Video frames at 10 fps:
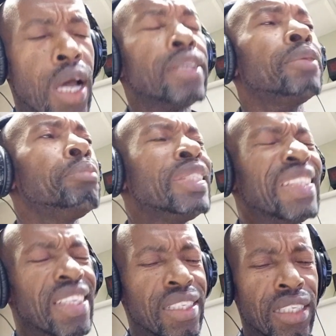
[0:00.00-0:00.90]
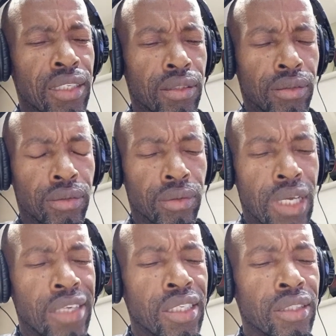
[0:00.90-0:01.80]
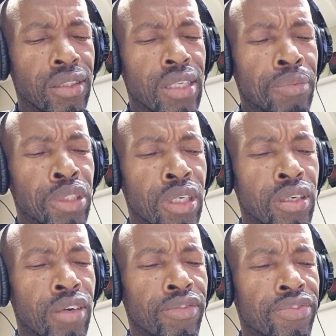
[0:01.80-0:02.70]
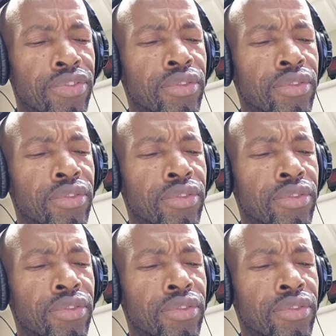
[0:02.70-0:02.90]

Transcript: at the beginning, at the inception of